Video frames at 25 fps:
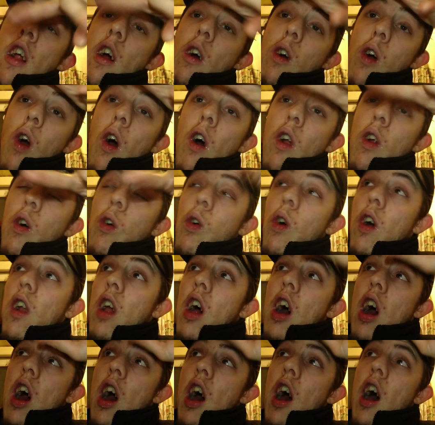and I got the one
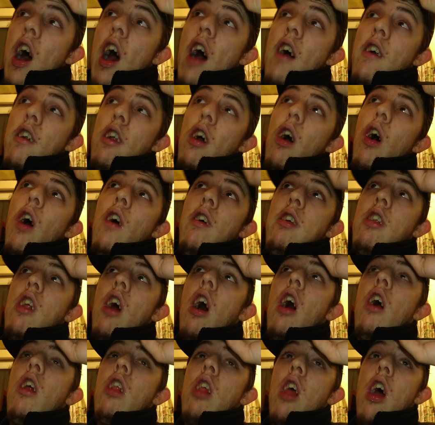at after half
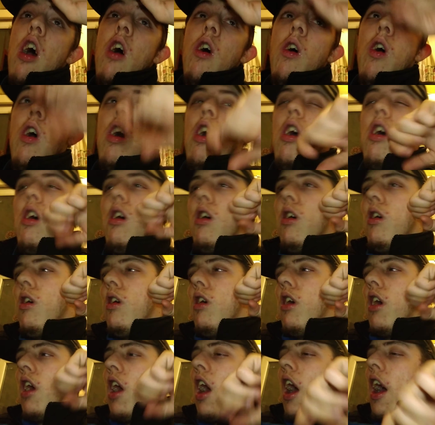time, so
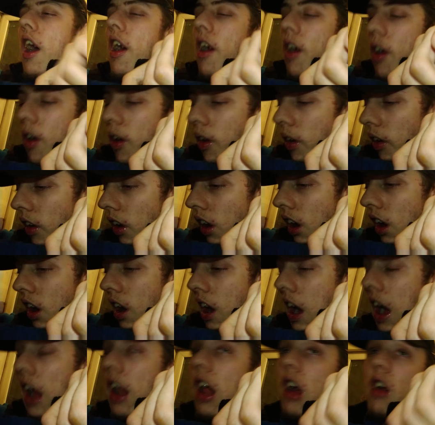yeah.
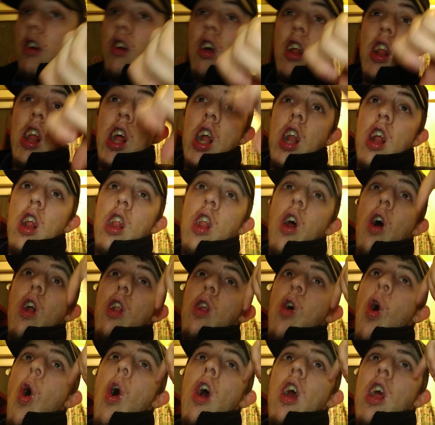And then Christina
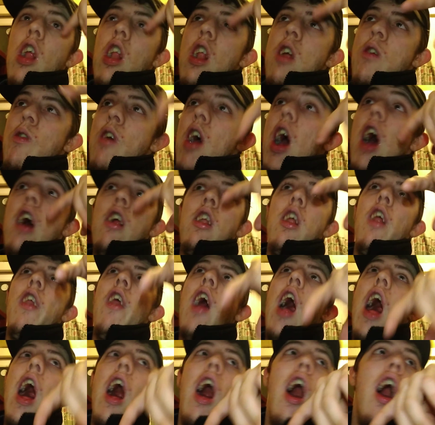stopped talking to me after
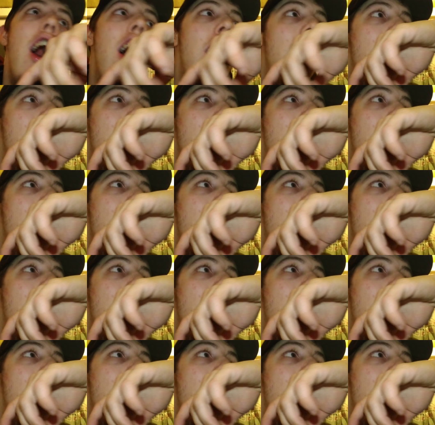that,